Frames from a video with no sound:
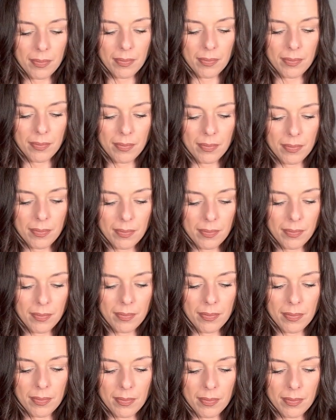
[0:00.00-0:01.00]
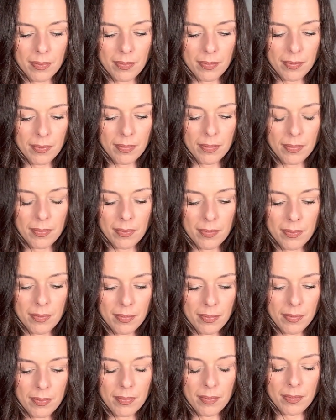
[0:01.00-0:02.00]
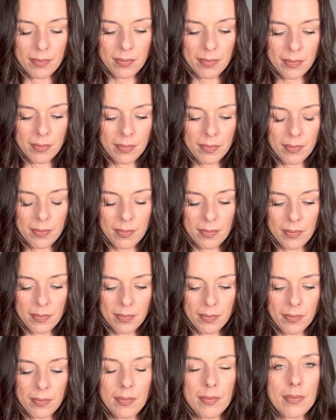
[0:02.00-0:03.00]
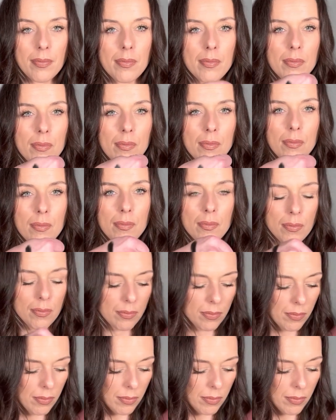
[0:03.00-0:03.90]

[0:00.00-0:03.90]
(silence)